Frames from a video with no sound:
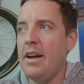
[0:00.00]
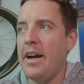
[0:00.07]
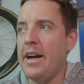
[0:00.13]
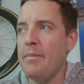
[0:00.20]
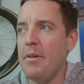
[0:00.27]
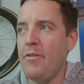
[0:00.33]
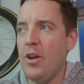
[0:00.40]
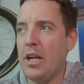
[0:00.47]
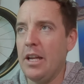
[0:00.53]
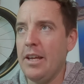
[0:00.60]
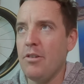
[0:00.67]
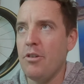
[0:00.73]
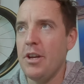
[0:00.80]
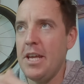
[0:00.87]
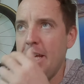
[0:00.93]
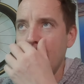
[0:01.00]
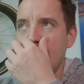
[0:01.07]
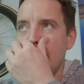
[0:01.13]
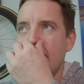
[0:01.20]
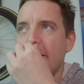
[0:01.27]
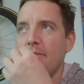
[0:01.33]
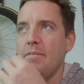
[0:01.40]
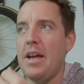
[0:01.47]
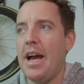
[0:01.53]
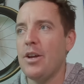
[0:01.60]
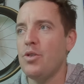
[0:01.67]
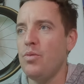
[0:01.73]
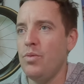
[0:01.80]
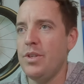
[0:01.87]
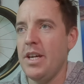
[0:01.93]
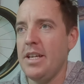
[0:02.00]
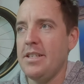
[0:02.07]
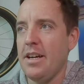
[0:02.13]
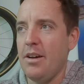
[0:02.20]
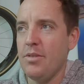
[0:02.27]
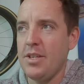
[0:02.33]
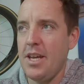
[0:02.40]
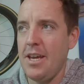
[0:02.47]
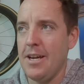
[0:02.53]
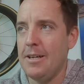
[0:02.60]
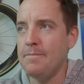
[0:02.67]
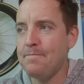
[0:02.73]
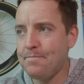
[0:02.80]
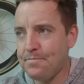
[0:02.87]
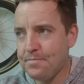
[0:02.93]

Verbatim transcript: Um, if you click on his actual details here,